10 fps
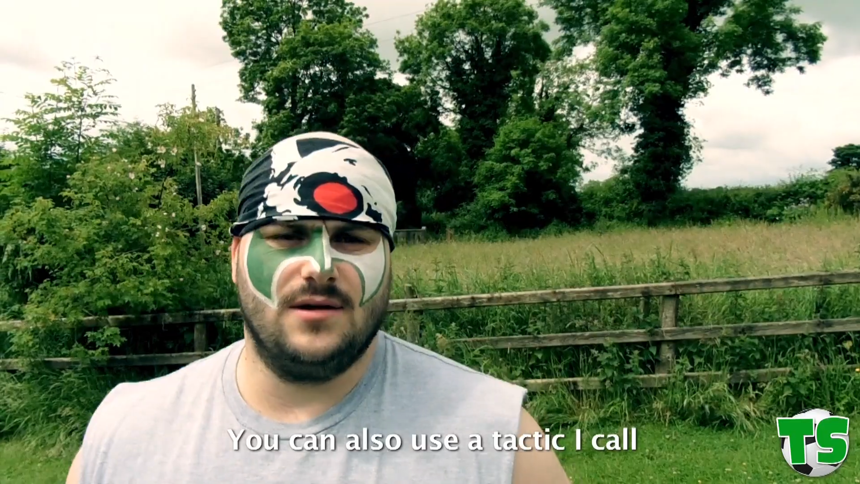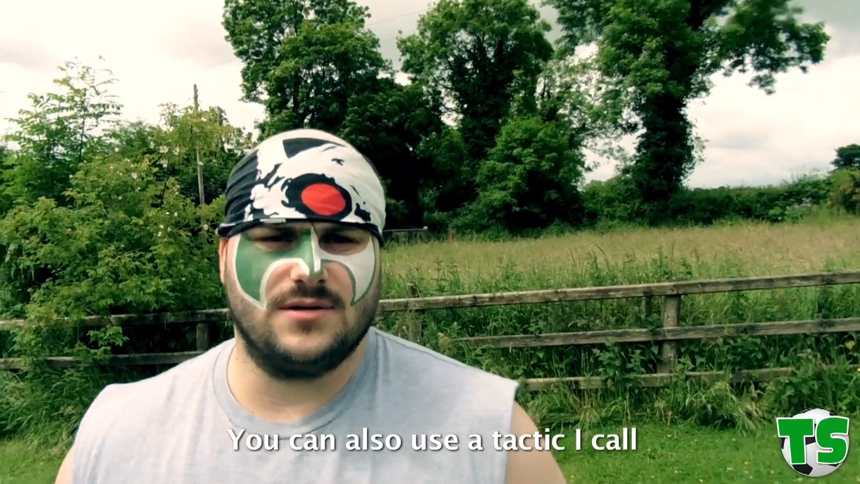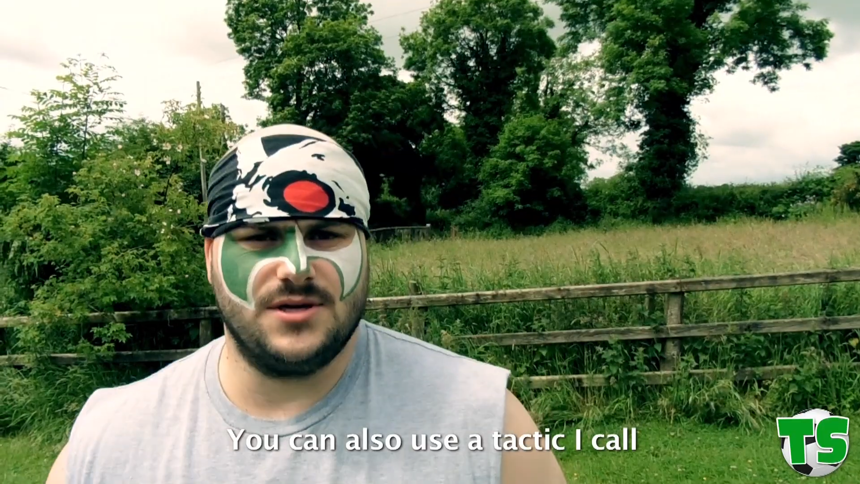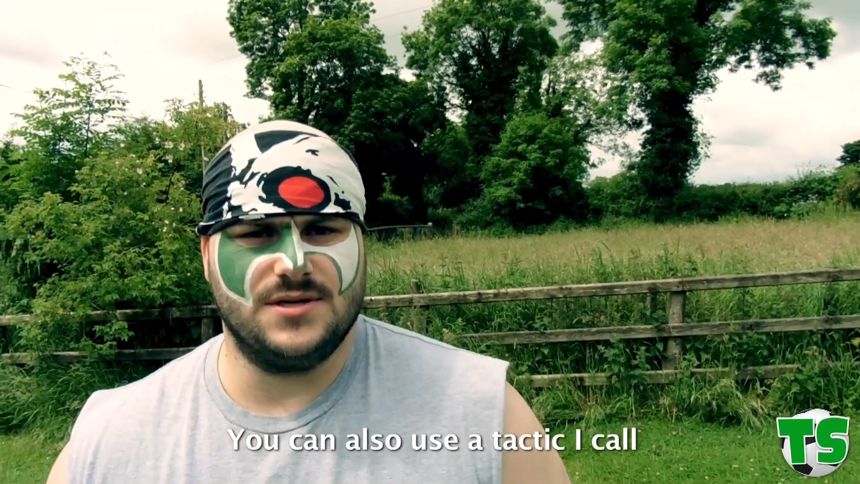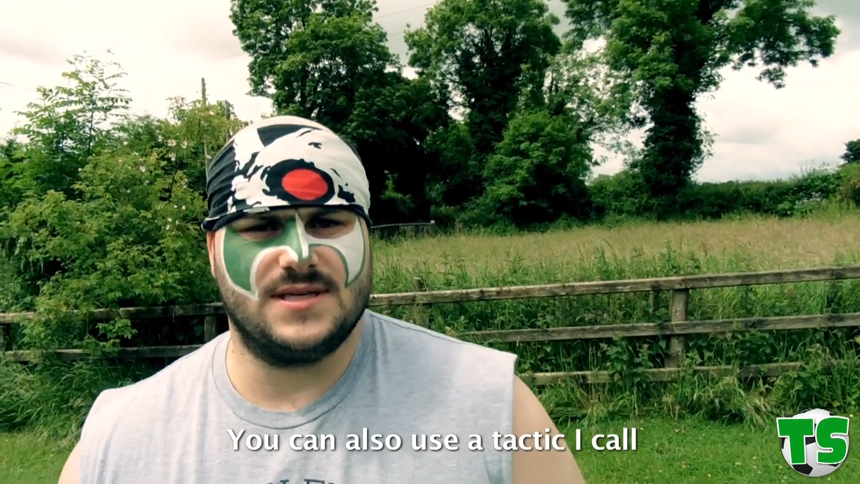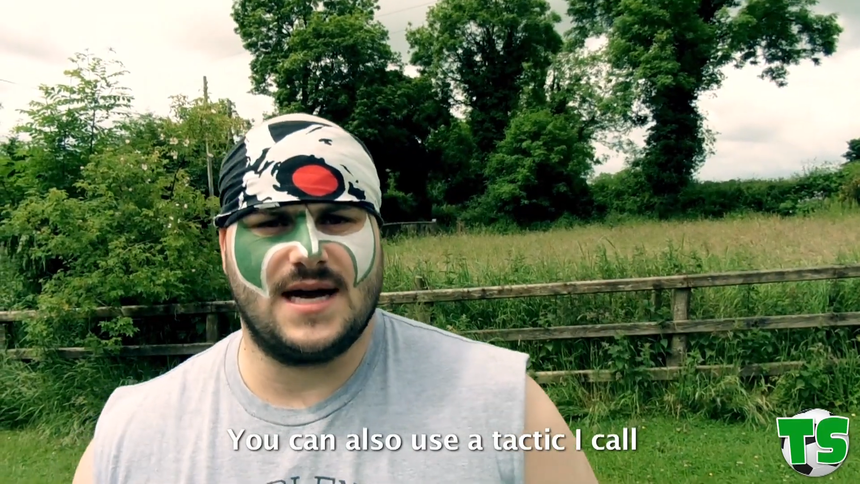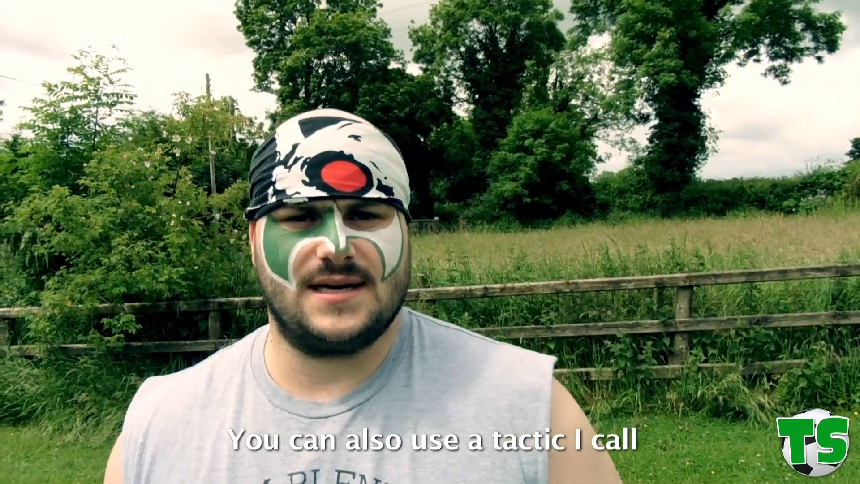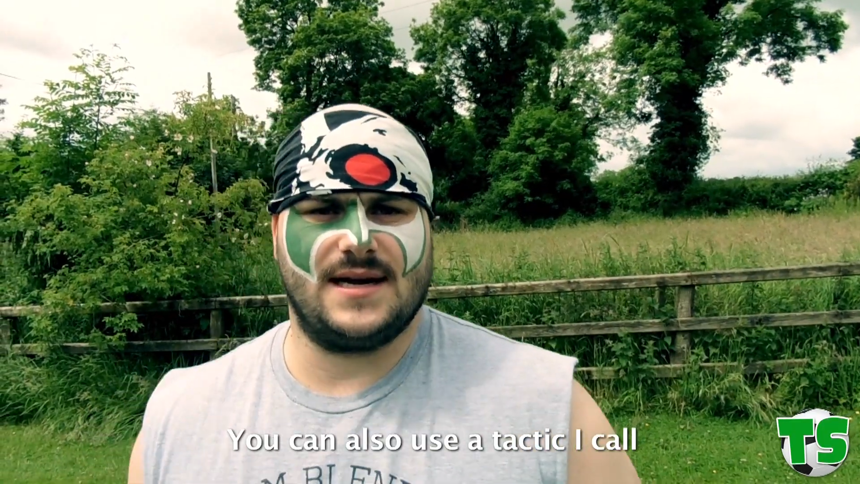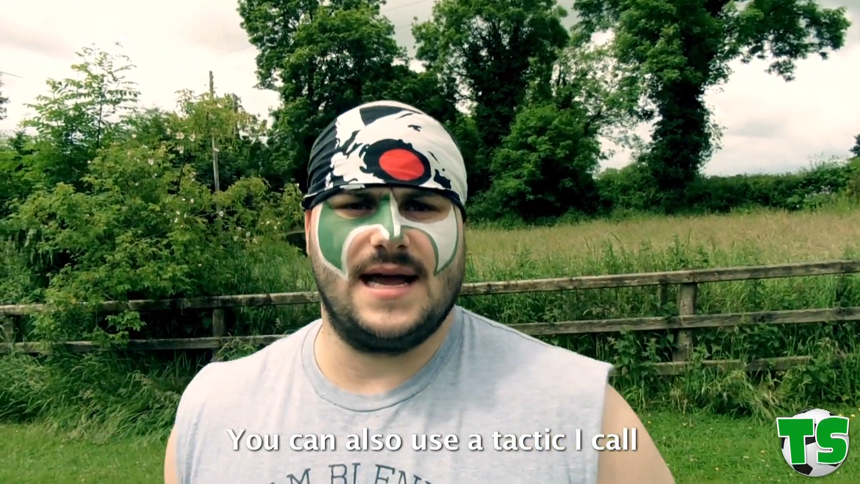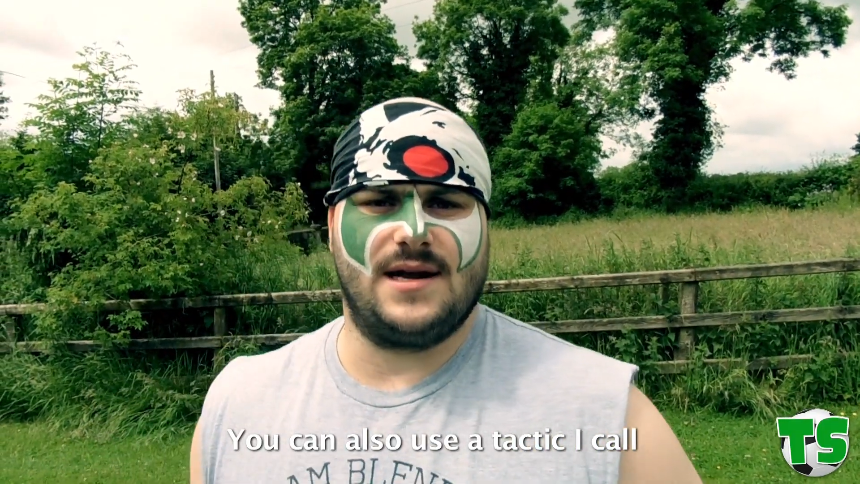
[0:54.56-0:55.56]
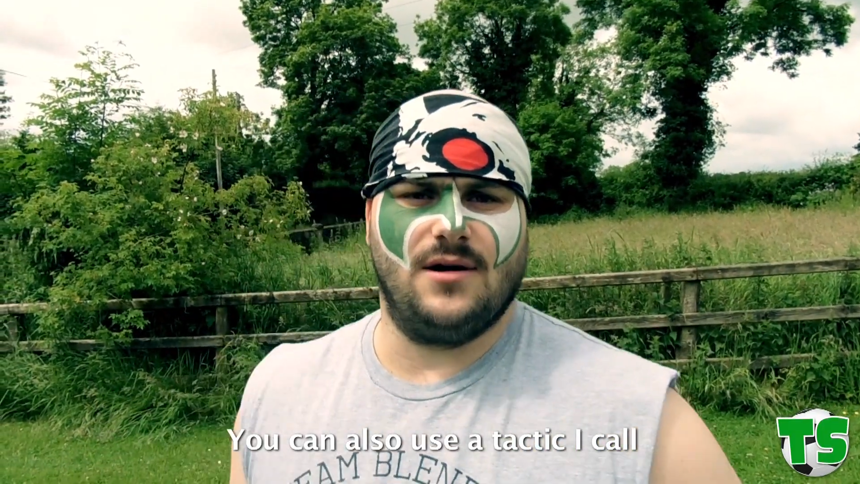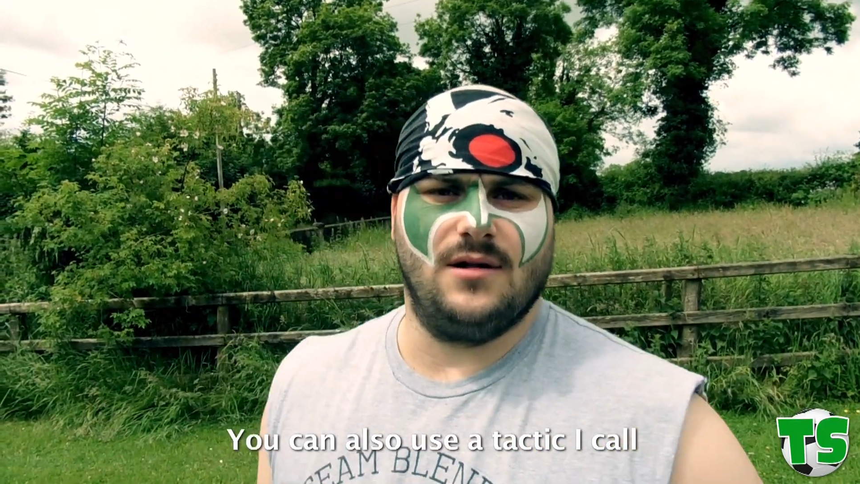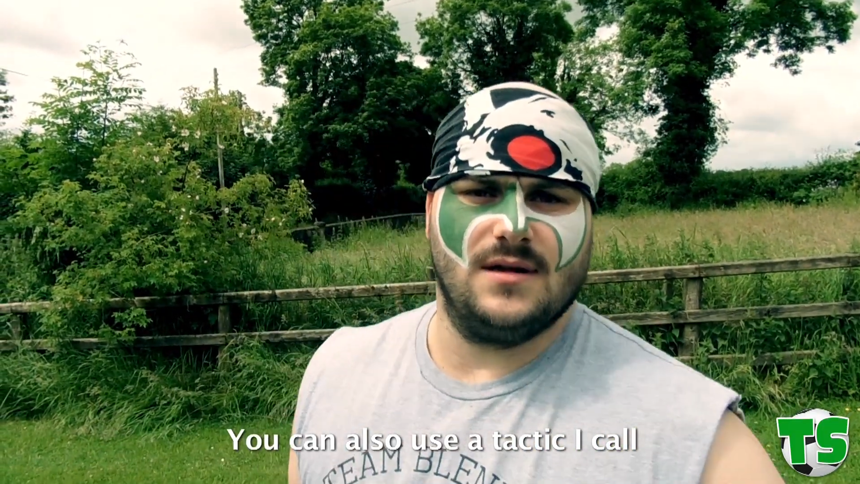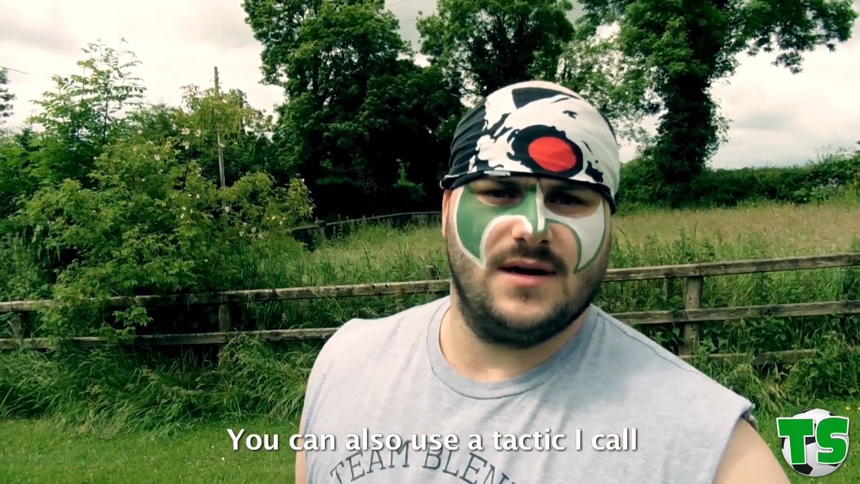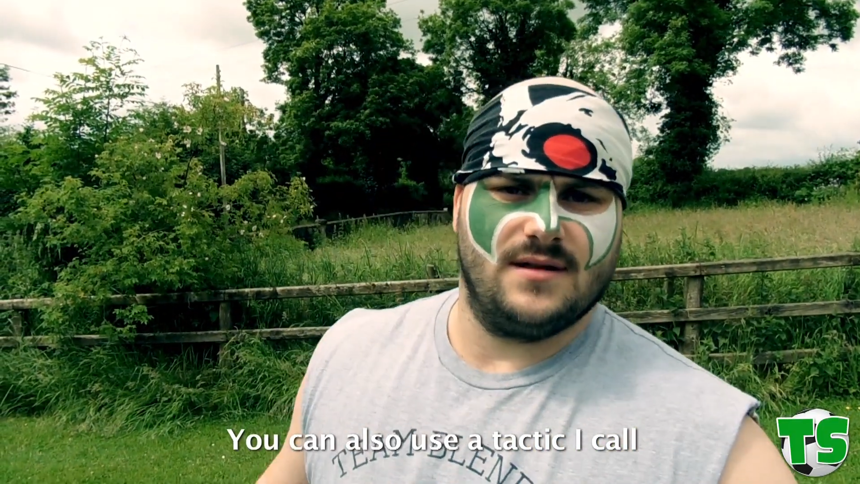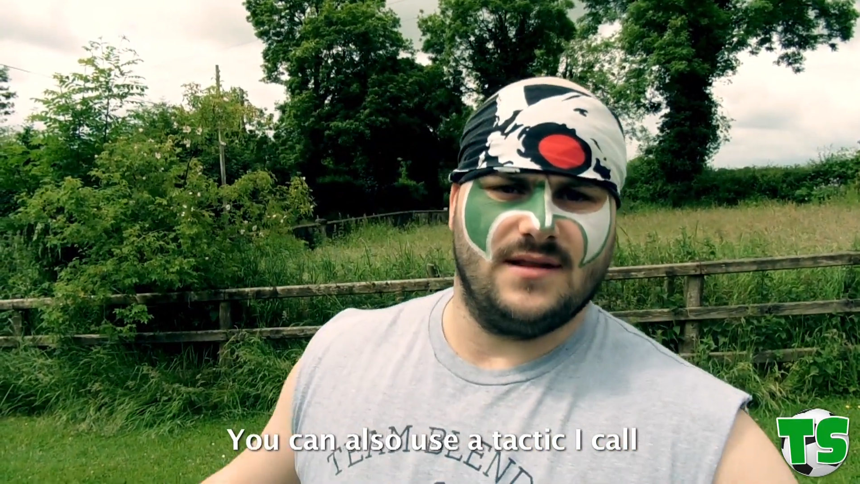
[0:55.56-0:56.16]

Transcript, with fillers: you can also use a tactic I call